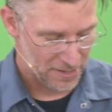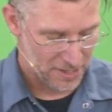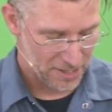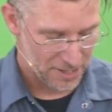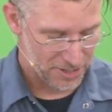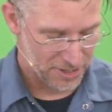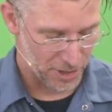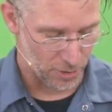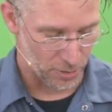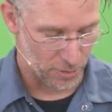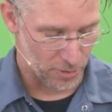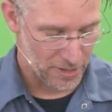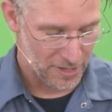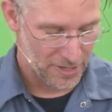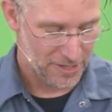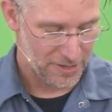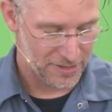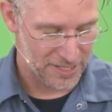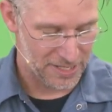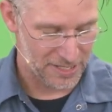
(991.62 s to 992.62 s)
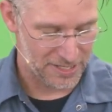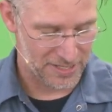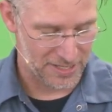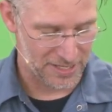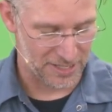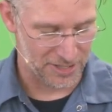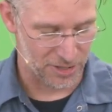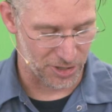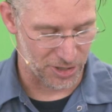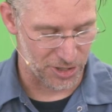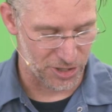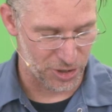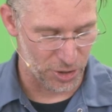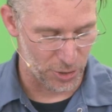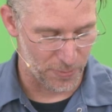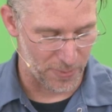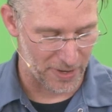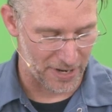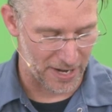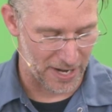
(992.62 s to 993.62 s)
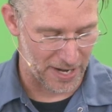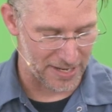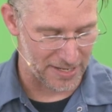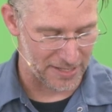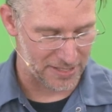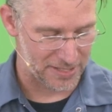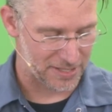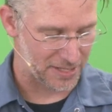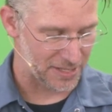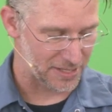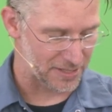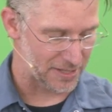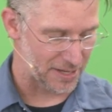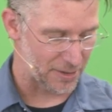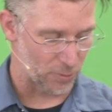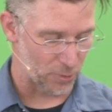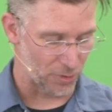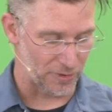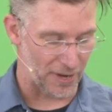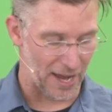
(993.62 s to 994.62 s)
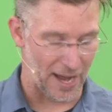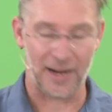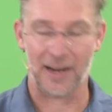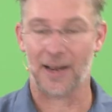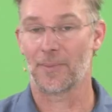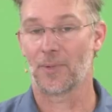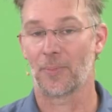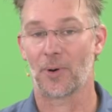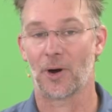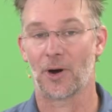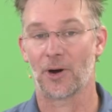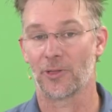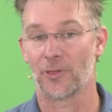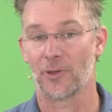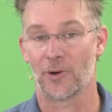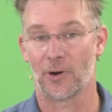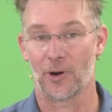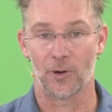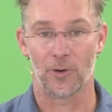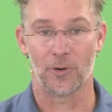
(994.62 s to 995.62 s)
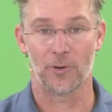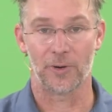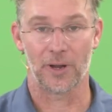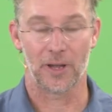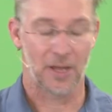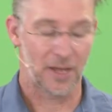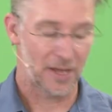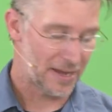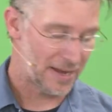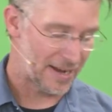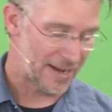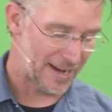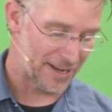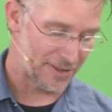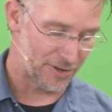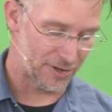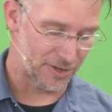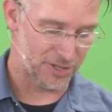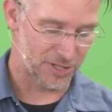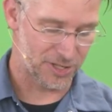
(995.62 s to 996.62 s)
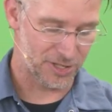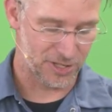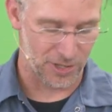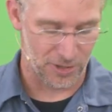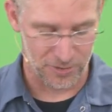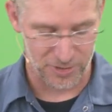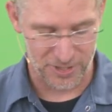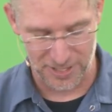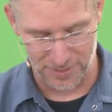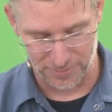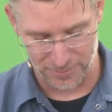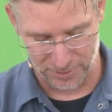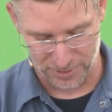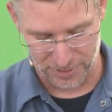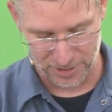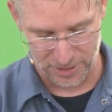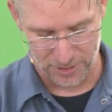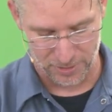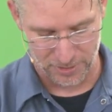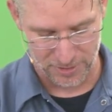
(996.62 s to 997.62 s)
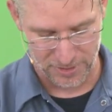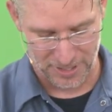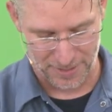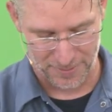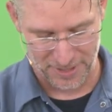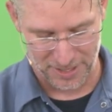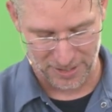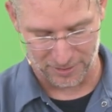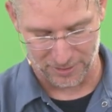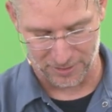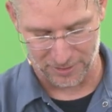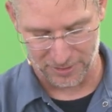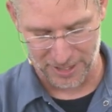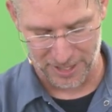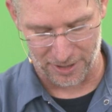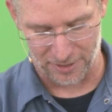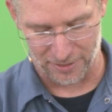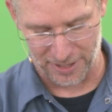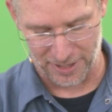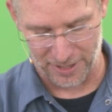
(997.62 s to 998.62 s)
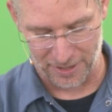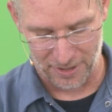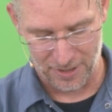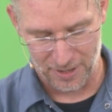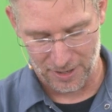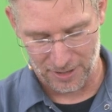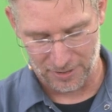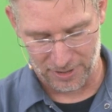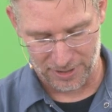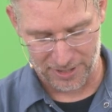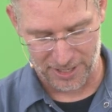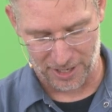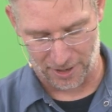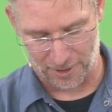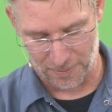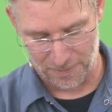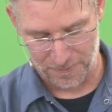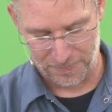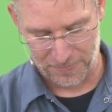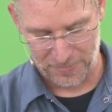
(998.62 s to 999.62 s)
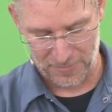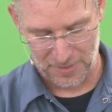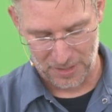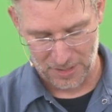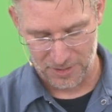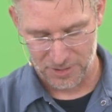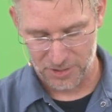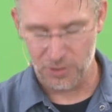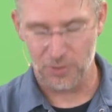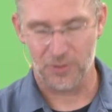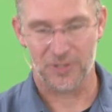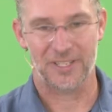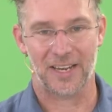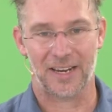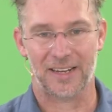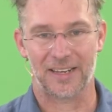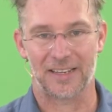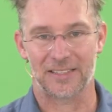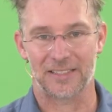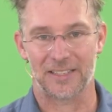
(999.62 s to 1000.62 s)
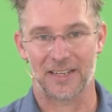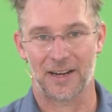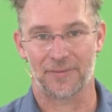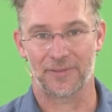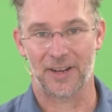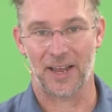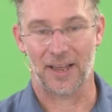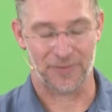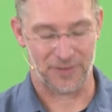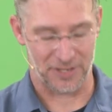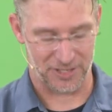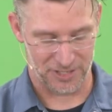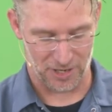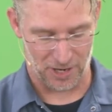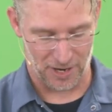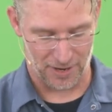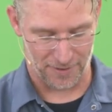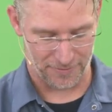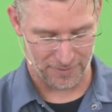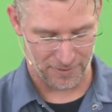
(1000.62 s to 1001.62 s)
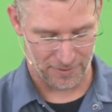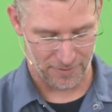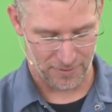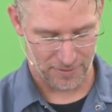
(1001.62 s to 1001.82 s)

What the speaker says: So these things are super nice because they will not come apart on their own, and they're so simple to use. I mean, literally, look here. 2 seconds and I've got this off.